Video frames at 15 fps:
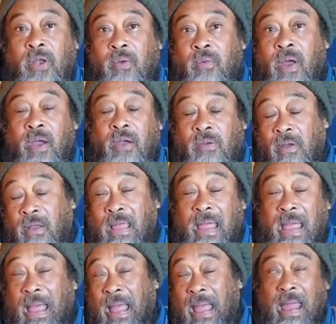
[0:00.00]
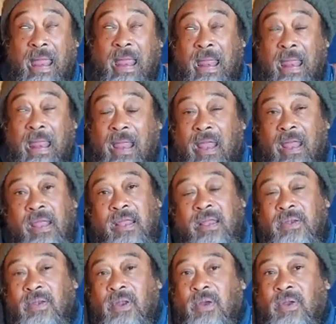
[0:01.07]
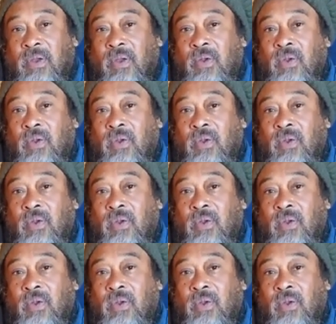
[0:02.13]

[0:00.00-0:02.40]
around going, No, no.